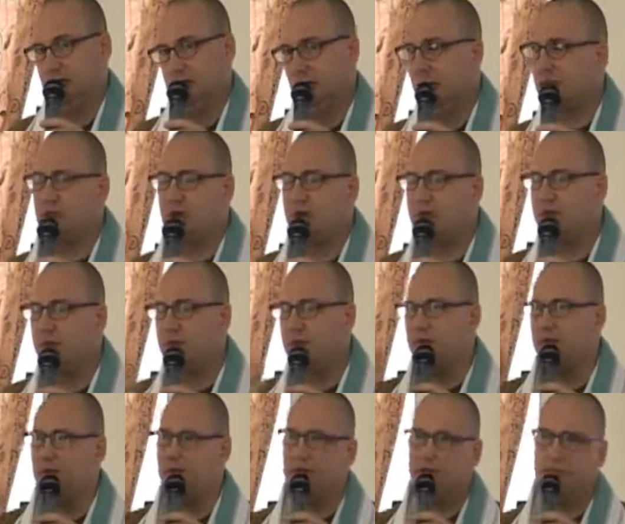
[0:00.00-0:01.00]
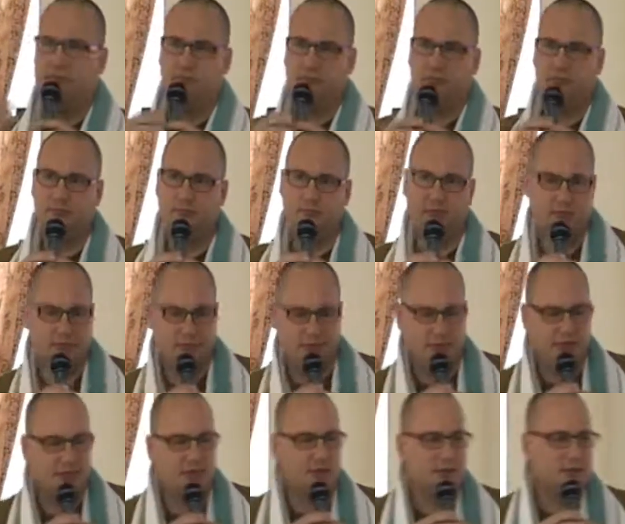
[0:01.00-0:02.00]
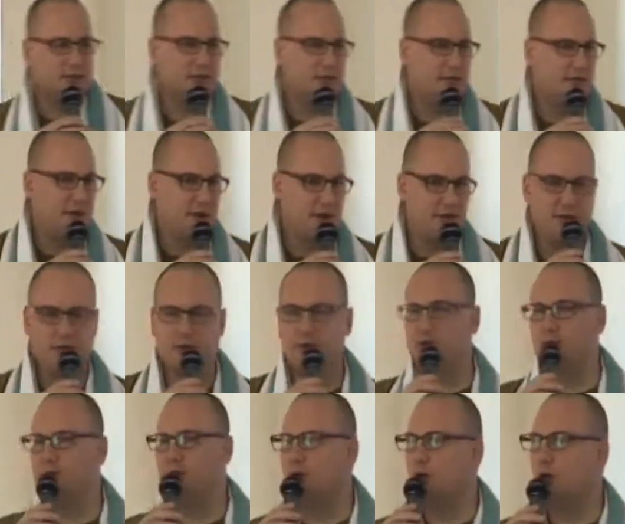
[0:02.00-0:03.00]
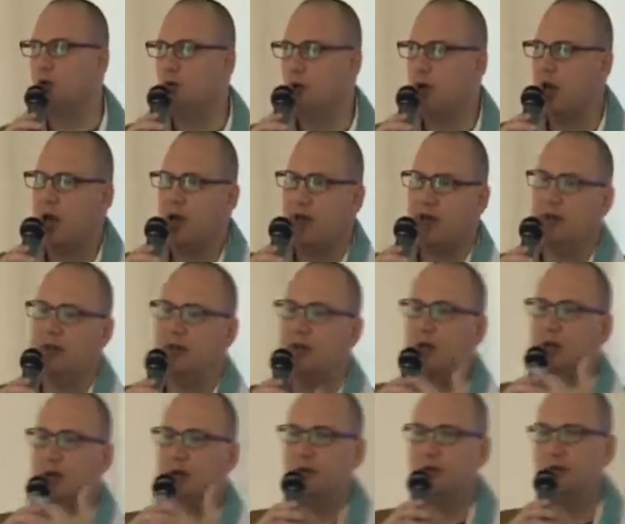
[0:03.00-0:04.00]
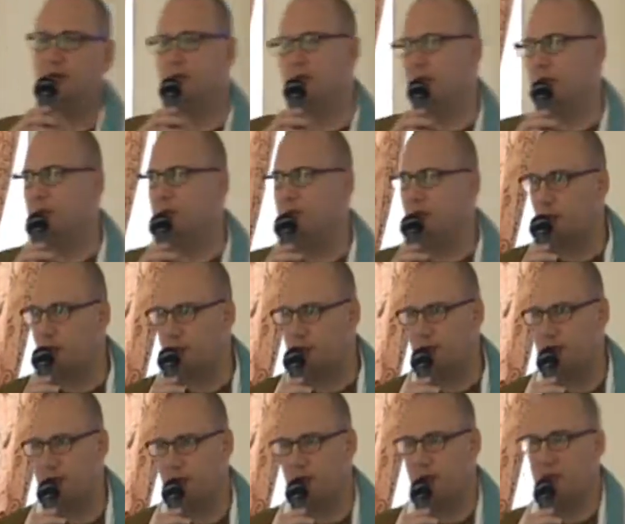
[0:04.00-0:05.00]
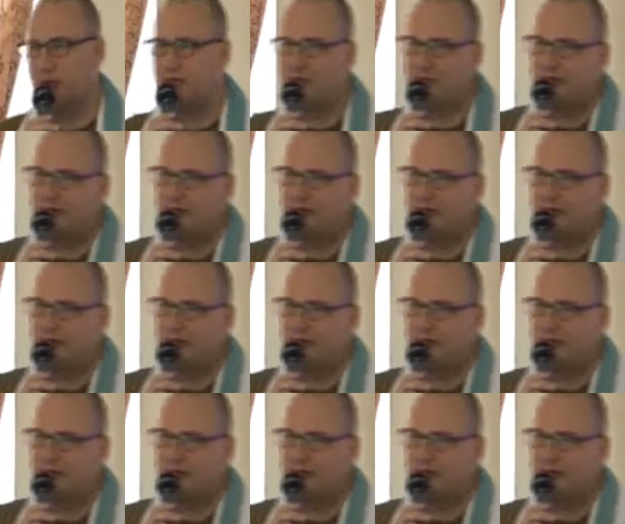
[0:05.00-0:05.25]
which come from different reasons, the influence of the gunas, certain approaches to life.